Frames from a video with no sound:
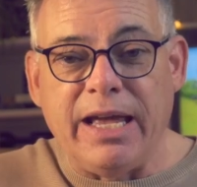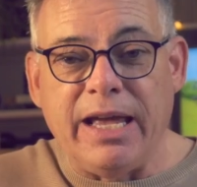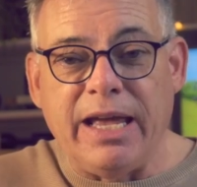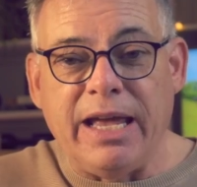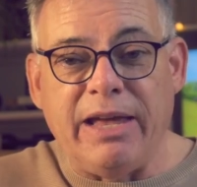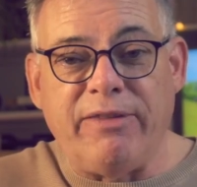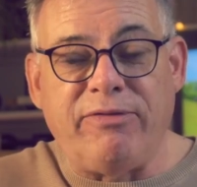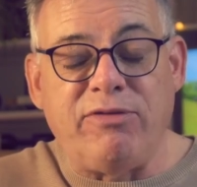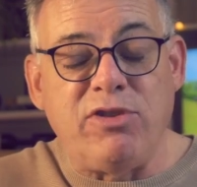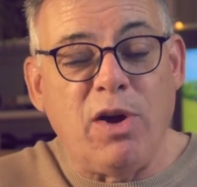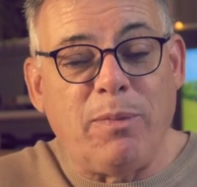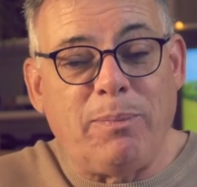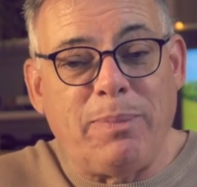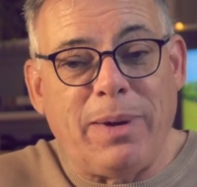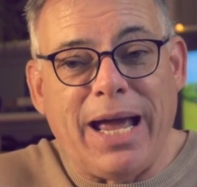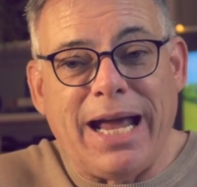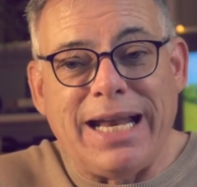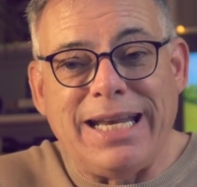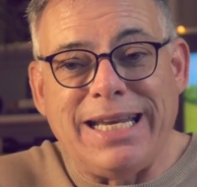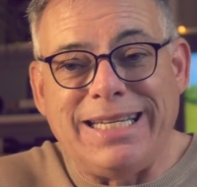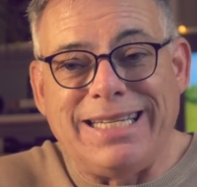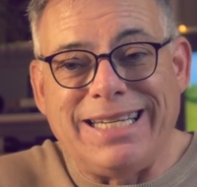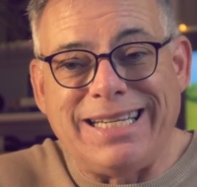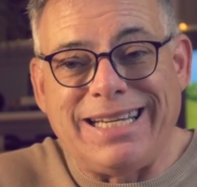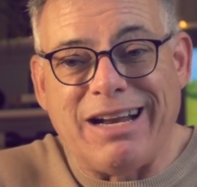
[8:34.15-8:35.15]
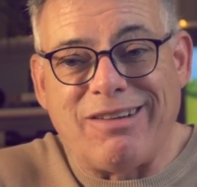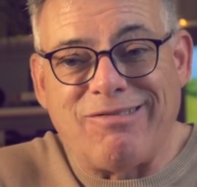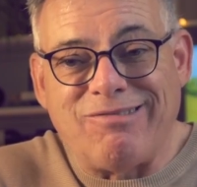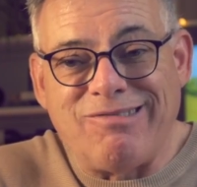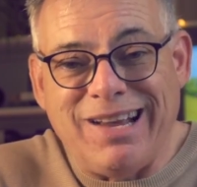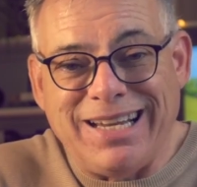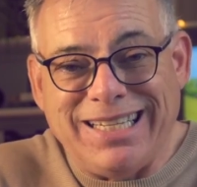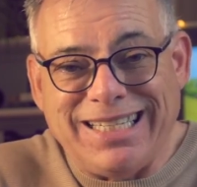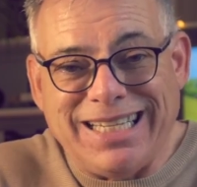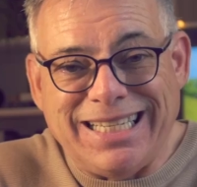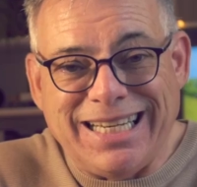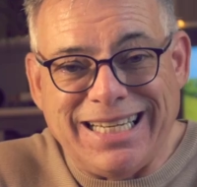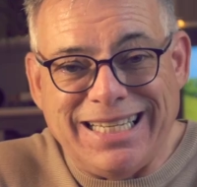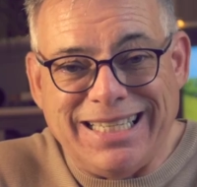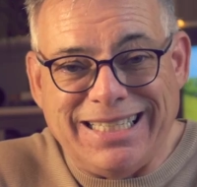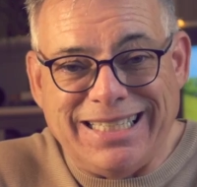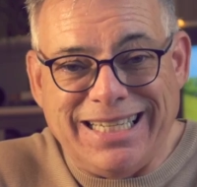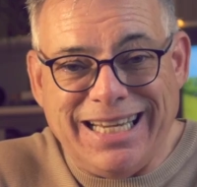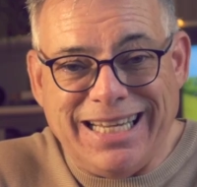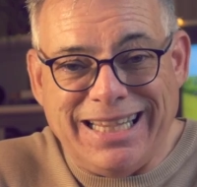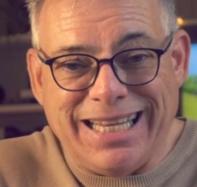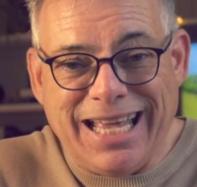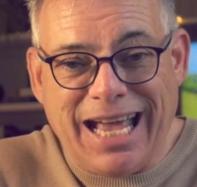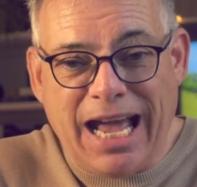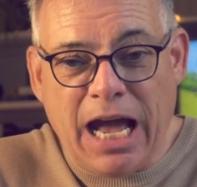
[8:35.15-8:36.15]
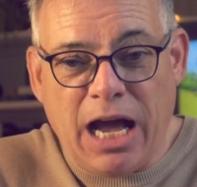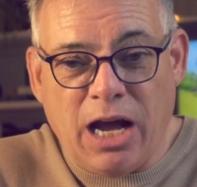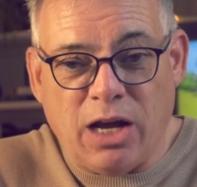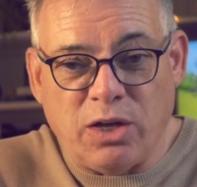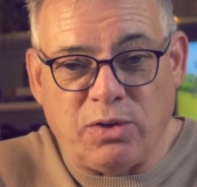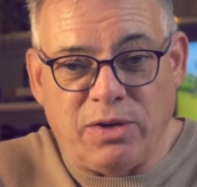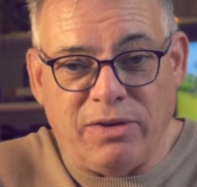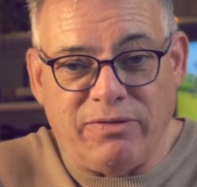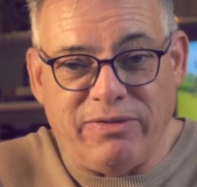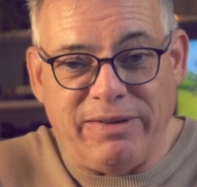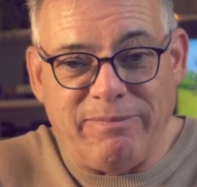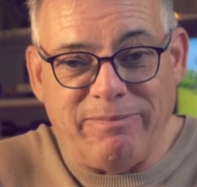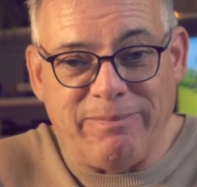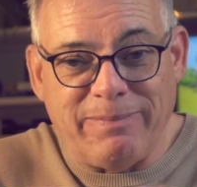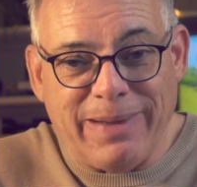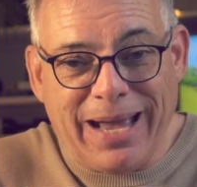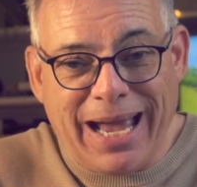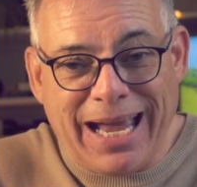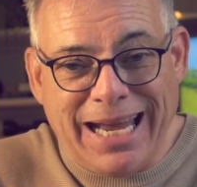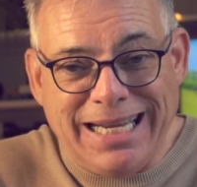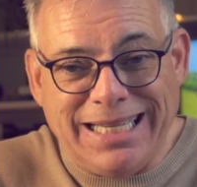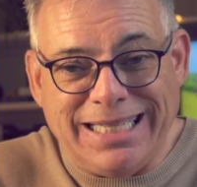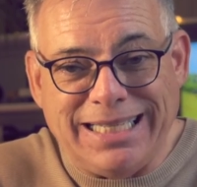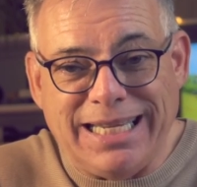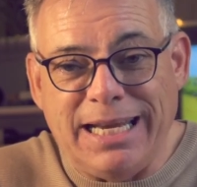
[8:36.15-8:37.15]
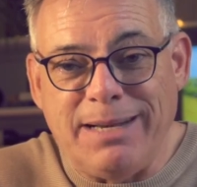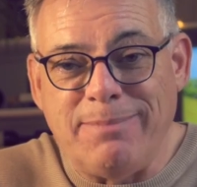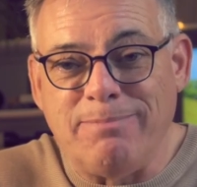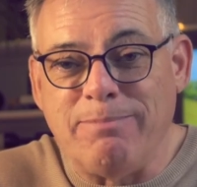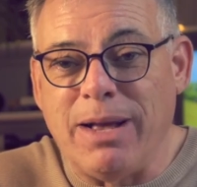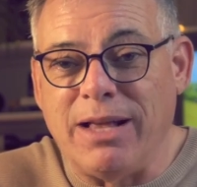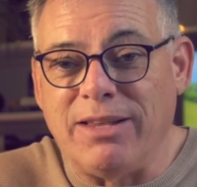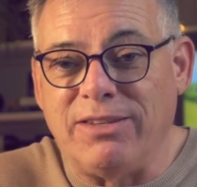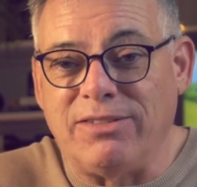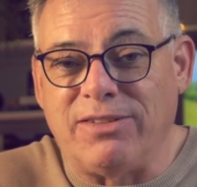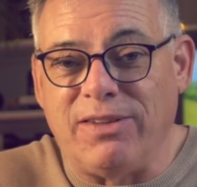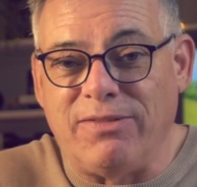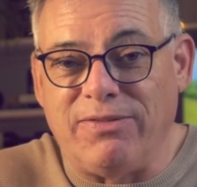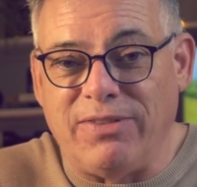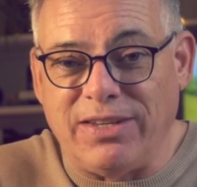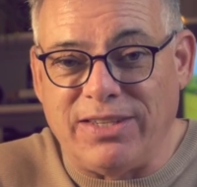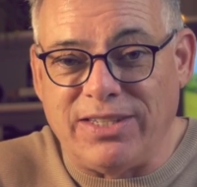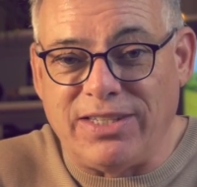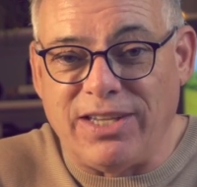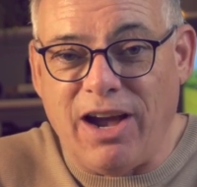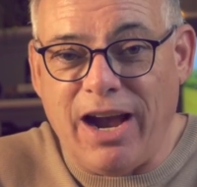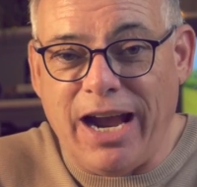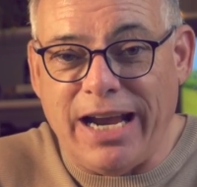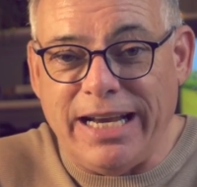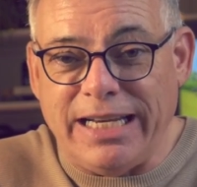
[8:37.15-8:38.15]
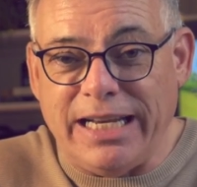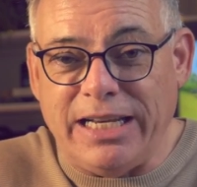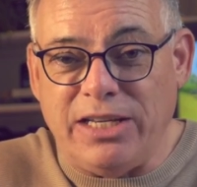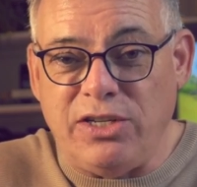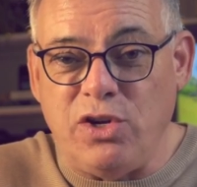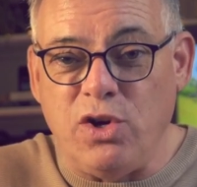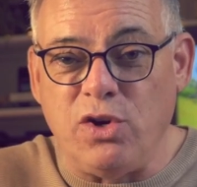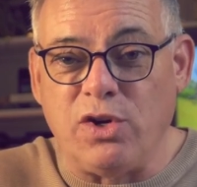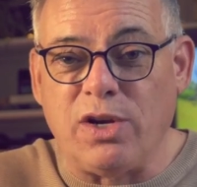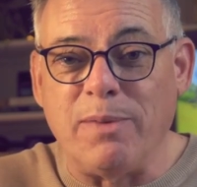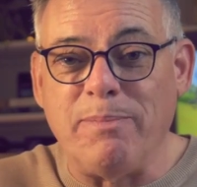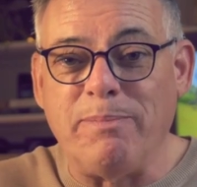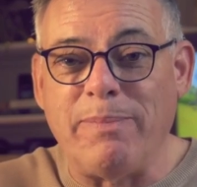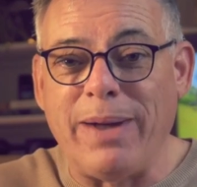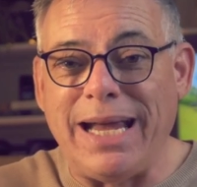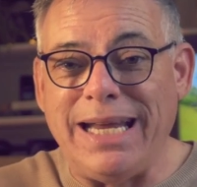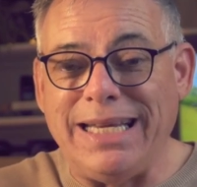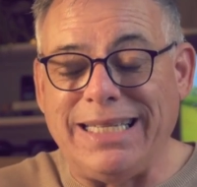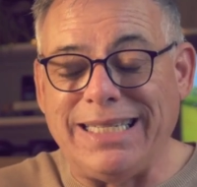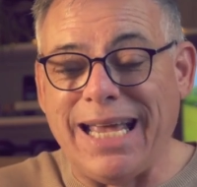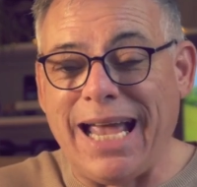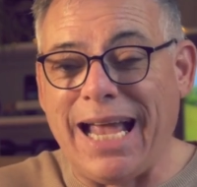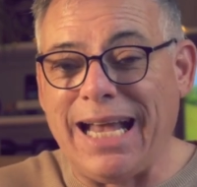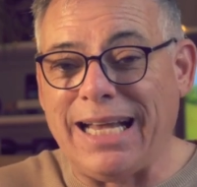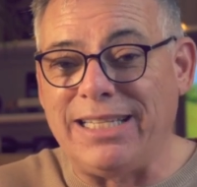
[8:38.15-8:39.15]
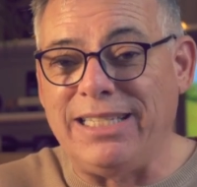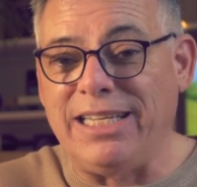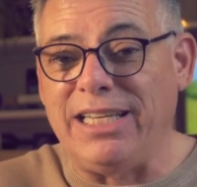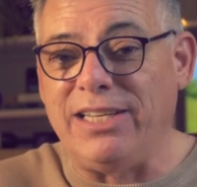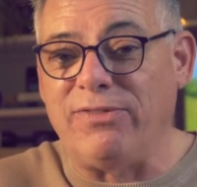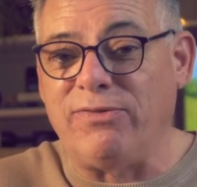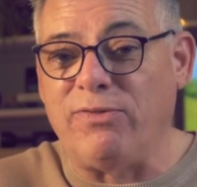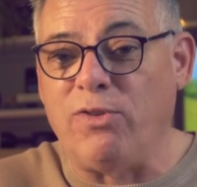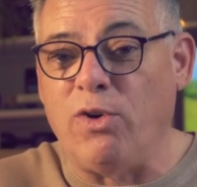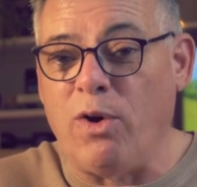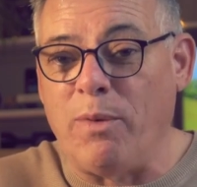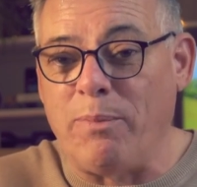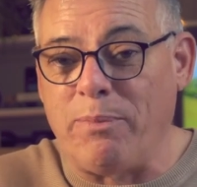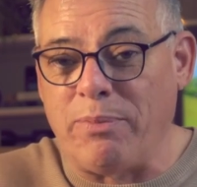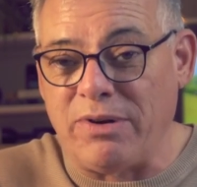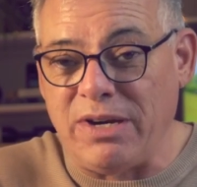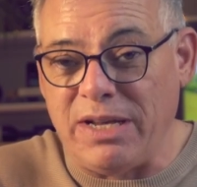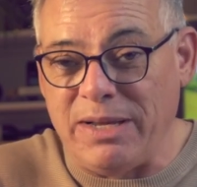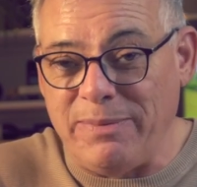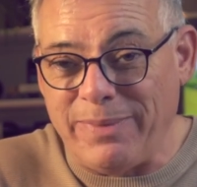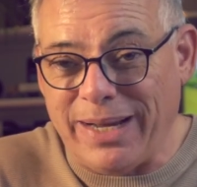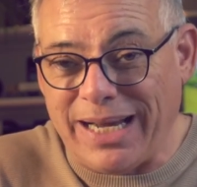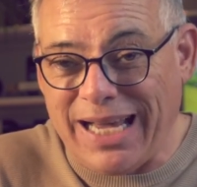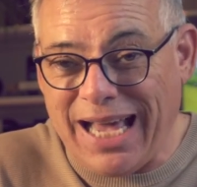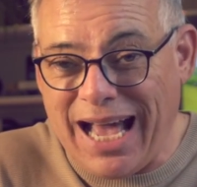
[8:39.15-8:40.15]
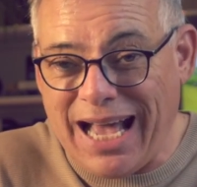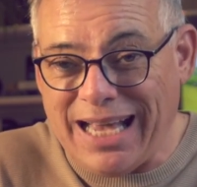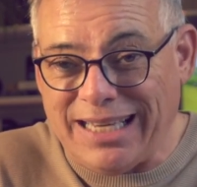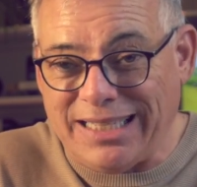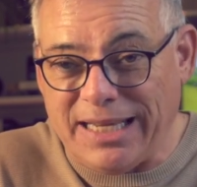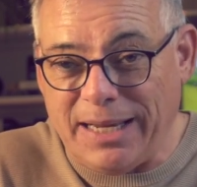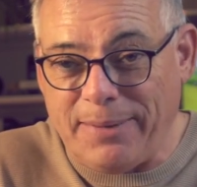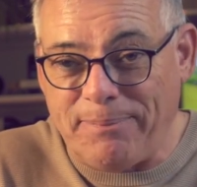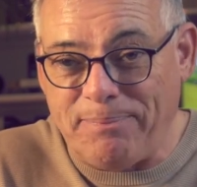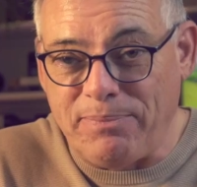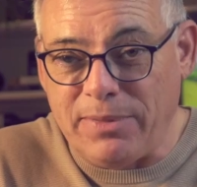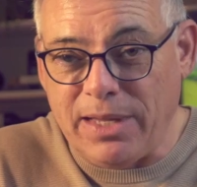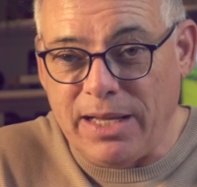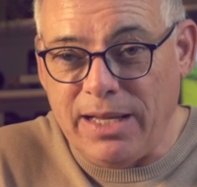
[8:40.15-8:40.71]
If you're planning to get residency in the house within 18 months of the signing, you can pay taxes for prima casa.